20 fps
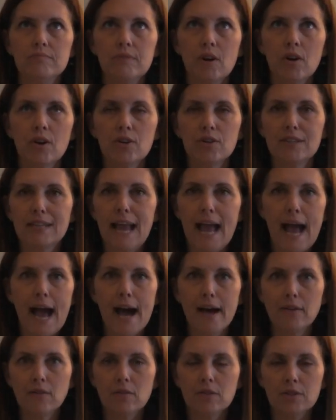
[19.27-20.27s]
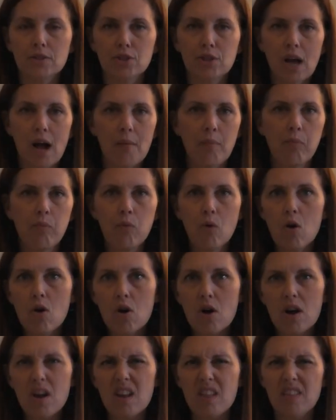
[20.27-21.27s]
herd cattle and chop
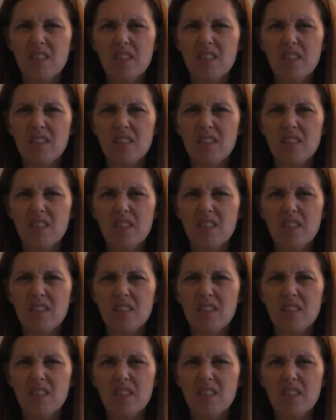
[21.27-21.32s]
wood,